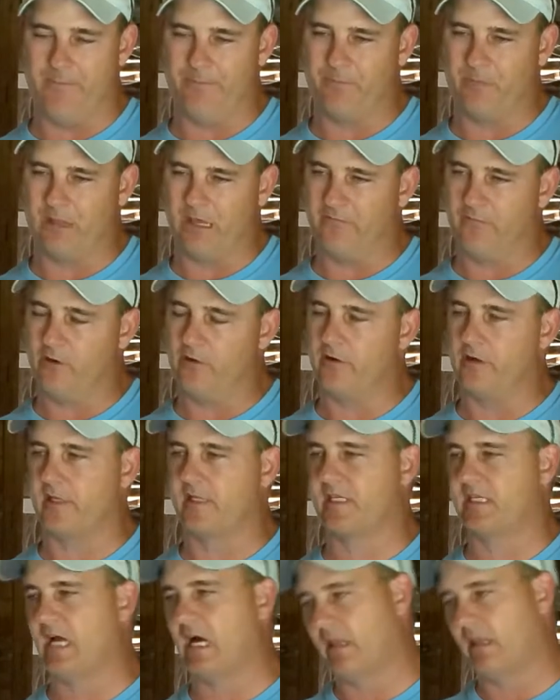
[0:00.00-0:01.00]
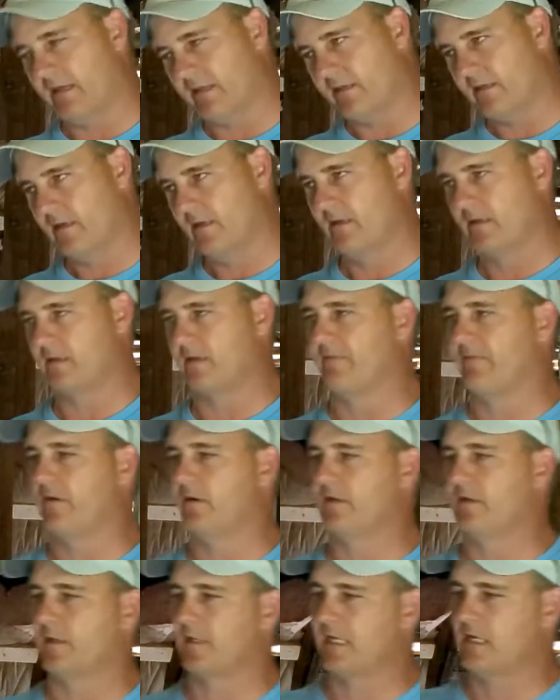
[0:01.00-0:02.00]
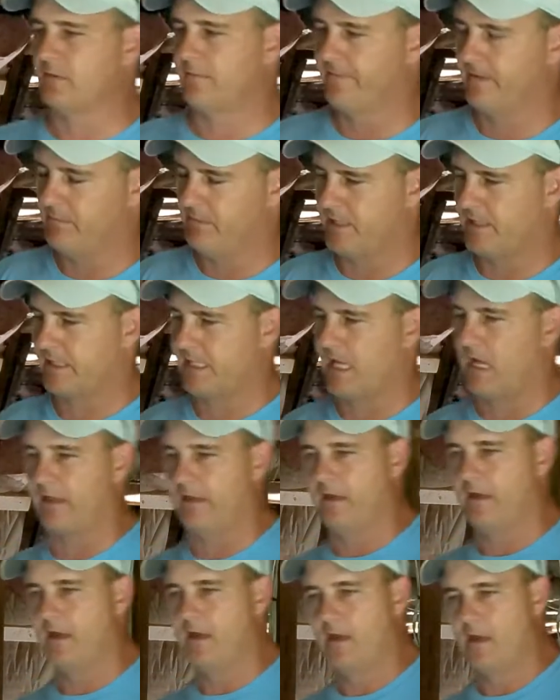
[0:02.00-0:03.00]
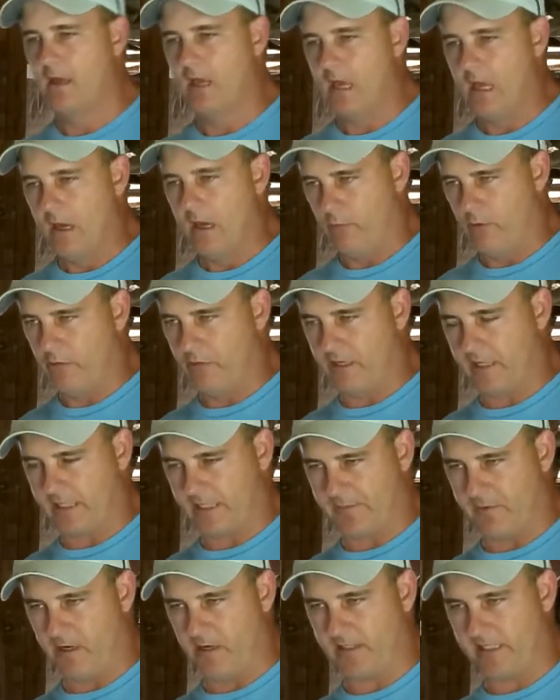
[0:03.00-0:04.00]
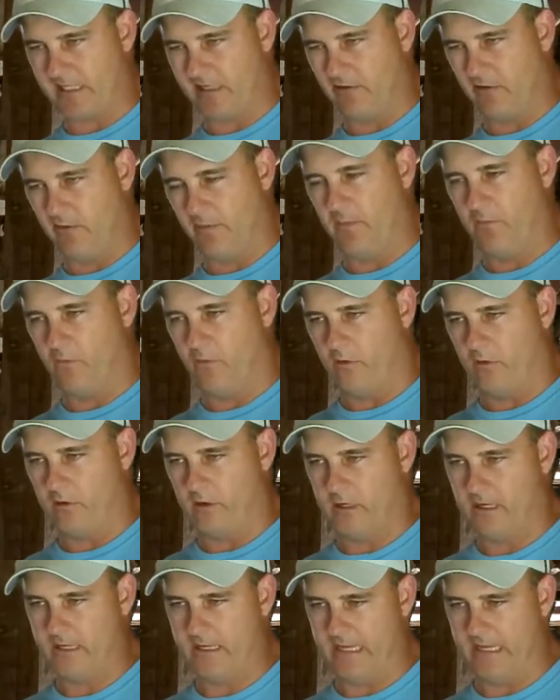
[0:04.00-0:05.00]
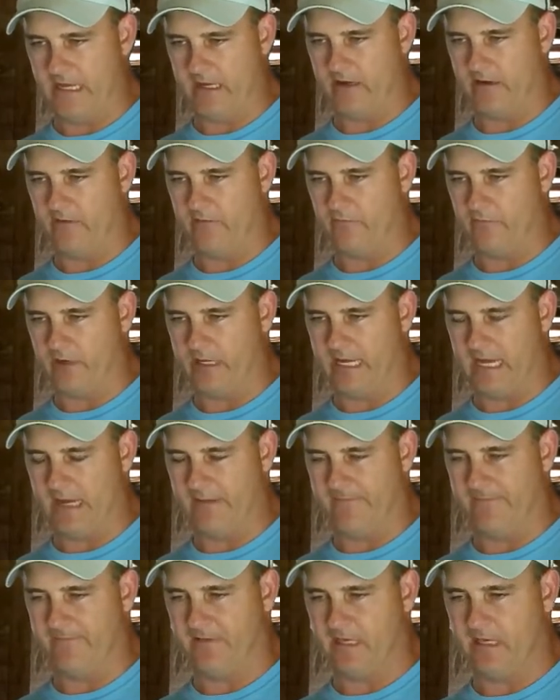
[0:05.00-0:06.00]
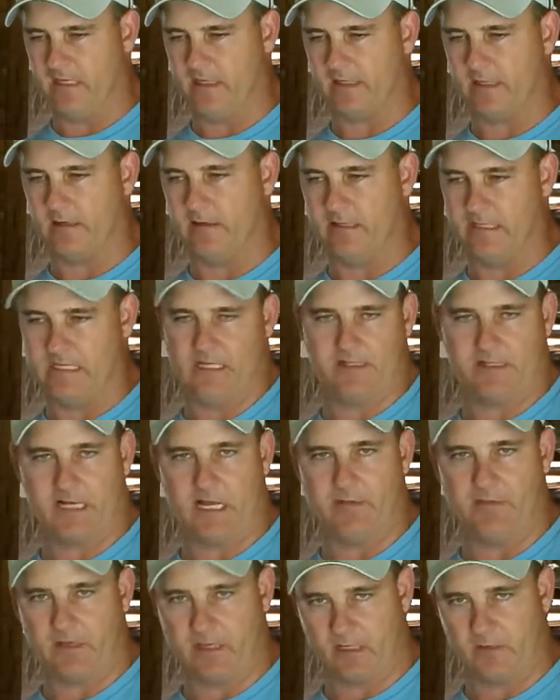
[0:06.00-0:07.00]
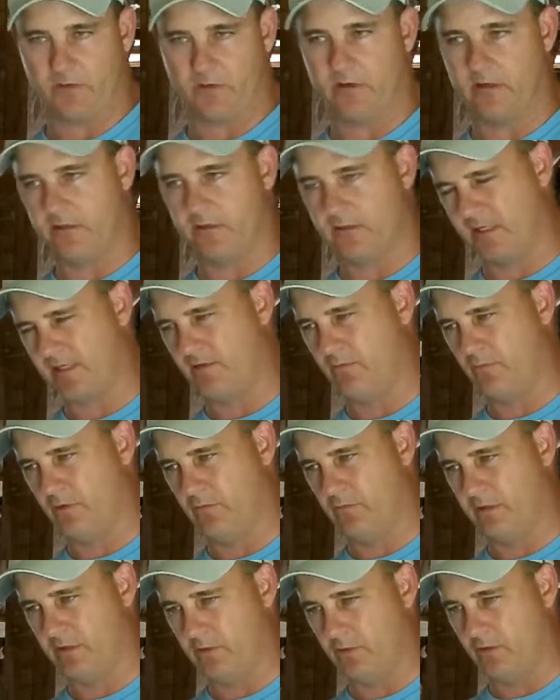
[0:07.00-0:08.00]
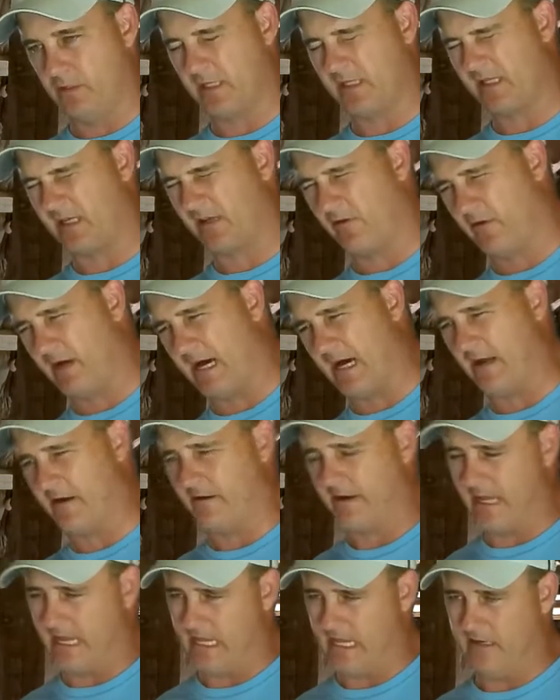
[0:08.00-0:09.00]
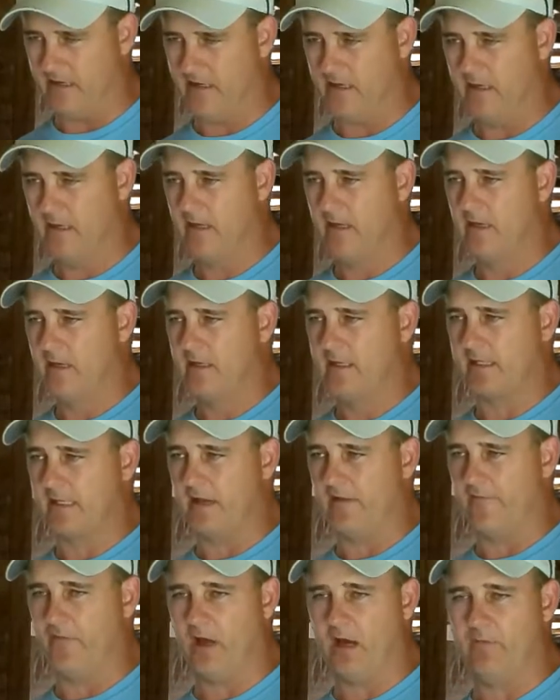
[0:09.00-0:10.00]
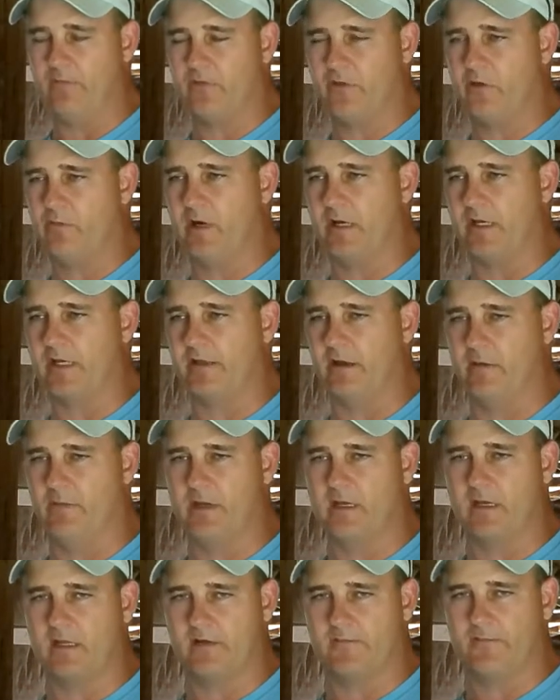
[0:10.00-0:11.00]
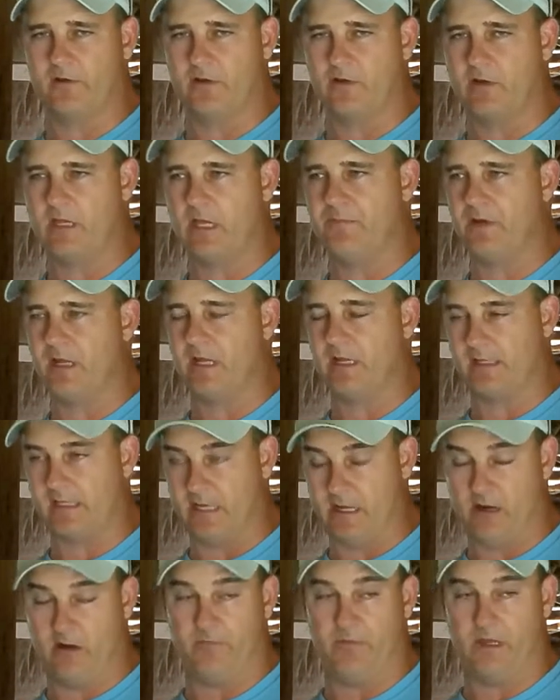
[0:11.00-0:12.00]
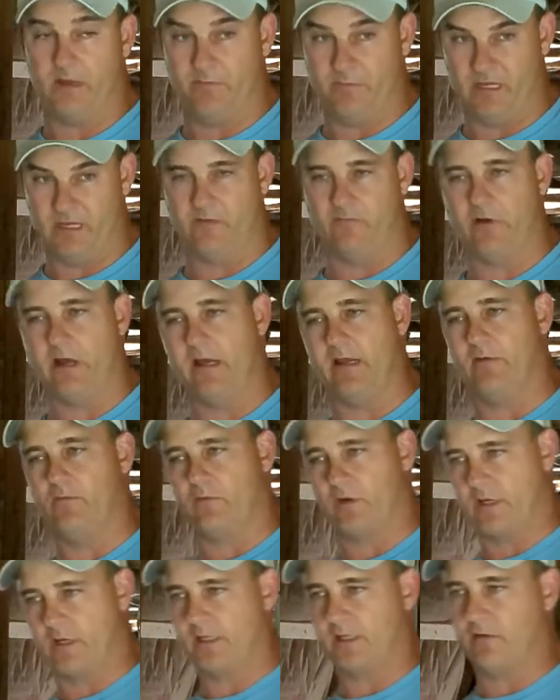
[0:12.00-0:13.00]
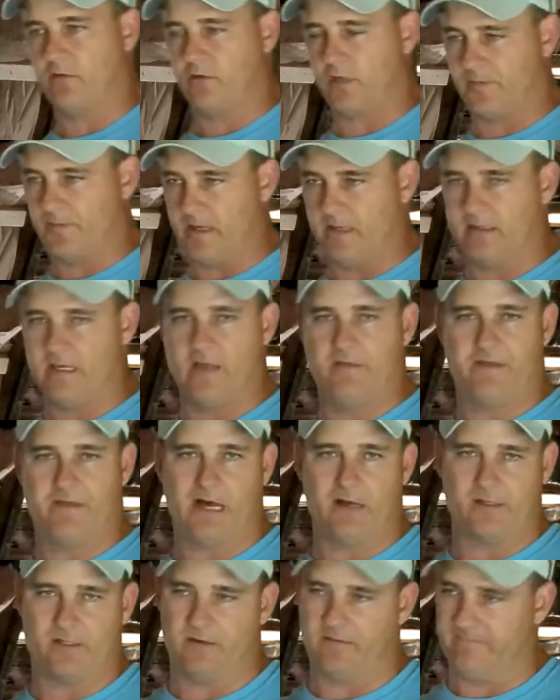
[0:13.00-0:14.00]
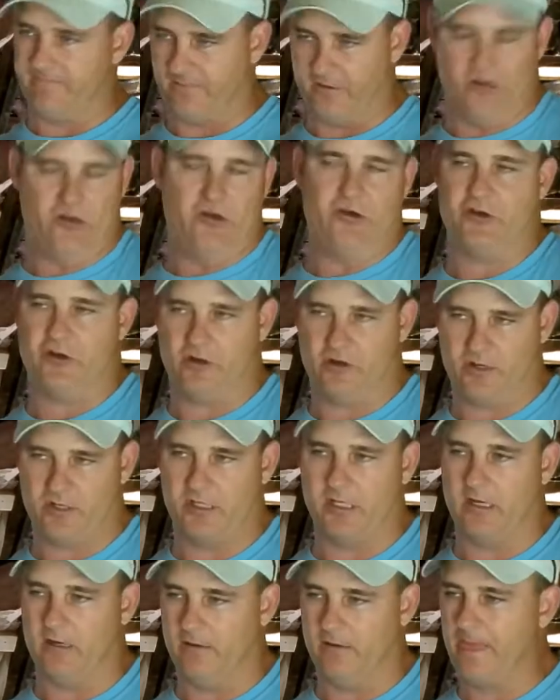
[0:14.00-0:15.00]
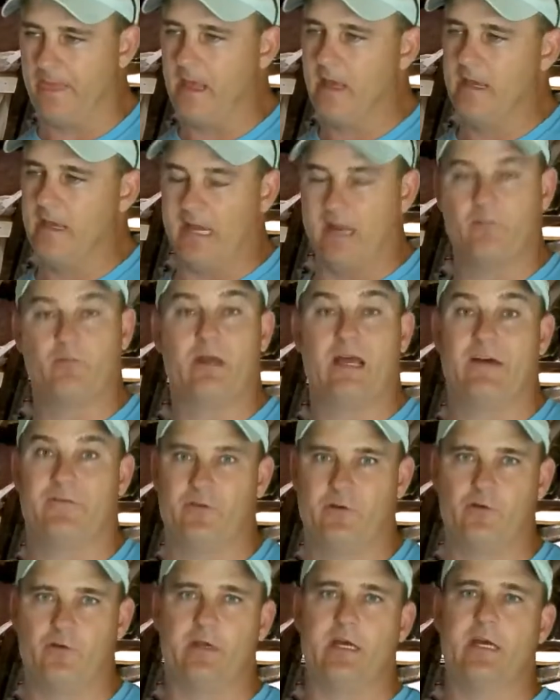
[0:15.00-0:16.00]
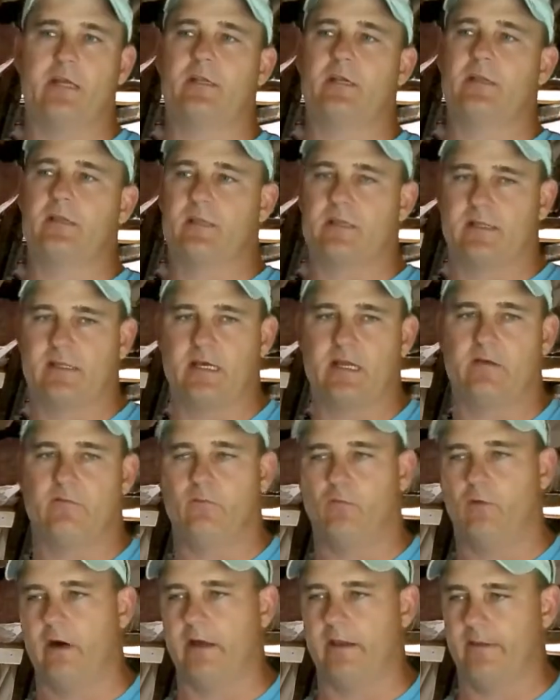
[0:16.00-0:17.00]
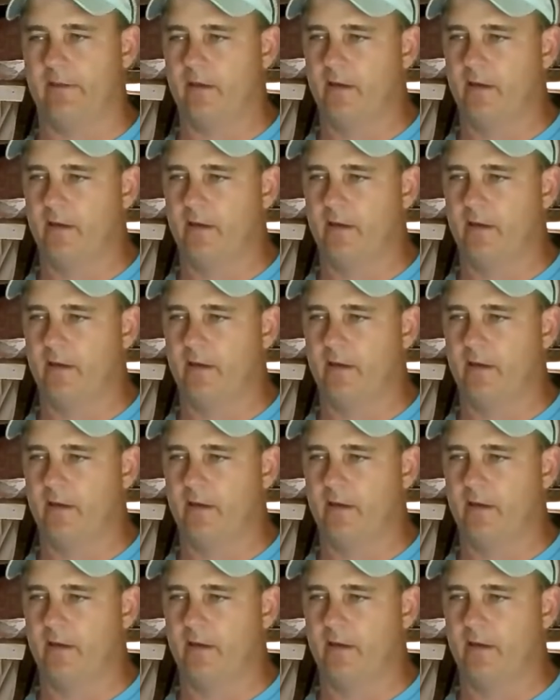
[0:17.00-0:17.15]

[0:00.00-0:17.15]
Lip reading: if we were to sell it, convert to single family and sell it, we would experience a little bit more in rehab fees on the inside because we would do just a little higher end stuff. Not too much though, because if we do keep it as an Airbnb and rent it, we're going to still spend $10,000 on furniture. So, and then we have 2 kitchens instead of 1.